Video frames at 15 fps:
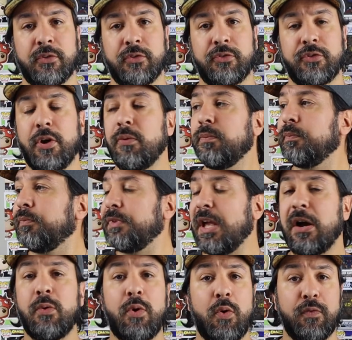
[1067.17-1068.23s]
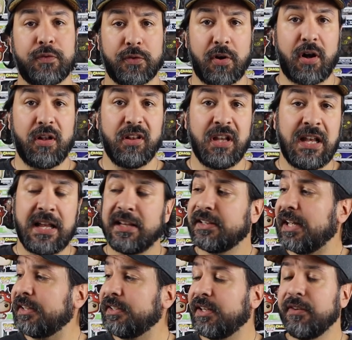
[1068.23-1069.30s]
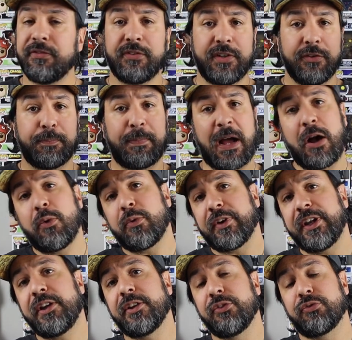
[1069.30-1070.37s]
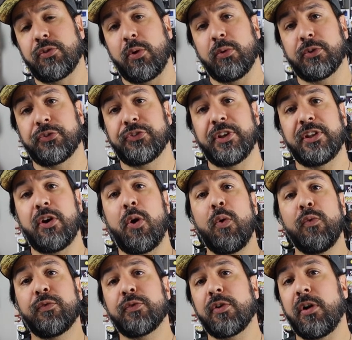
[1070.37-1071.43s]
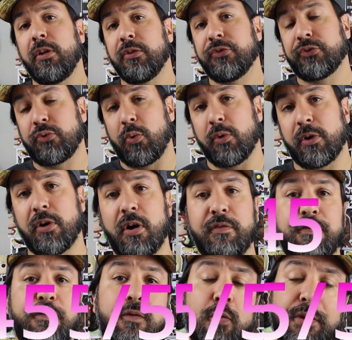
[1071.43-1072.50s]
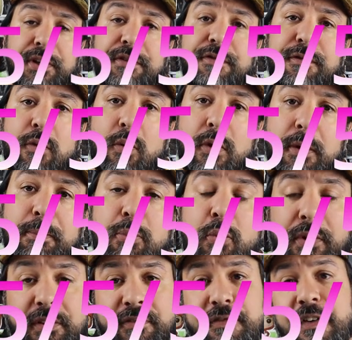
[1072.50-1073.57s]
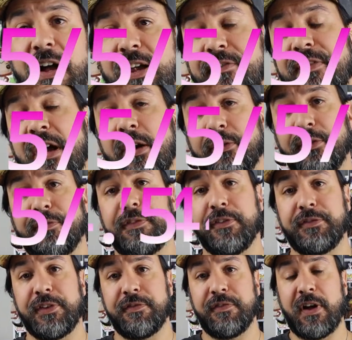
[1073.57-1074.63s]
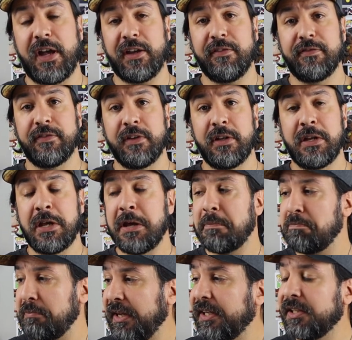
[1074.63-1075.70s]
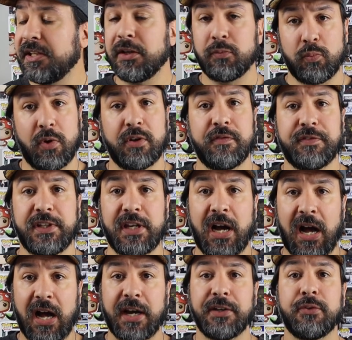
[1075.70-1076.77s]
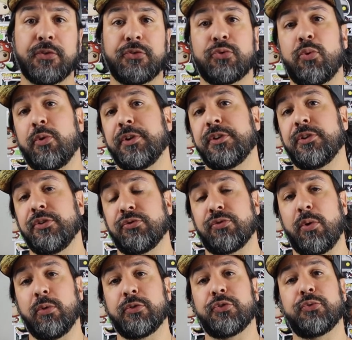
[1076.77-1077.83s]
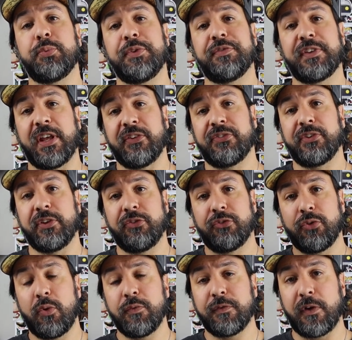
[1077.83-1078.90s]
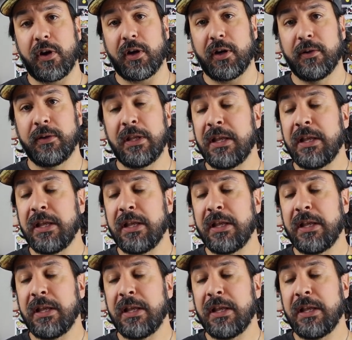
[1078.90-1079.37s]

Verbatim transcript: So now overall, that gives these PowerA controllers an overall score of forty-four point five out of fifty-five, making it one of the higher scoring controllers we've tested so far.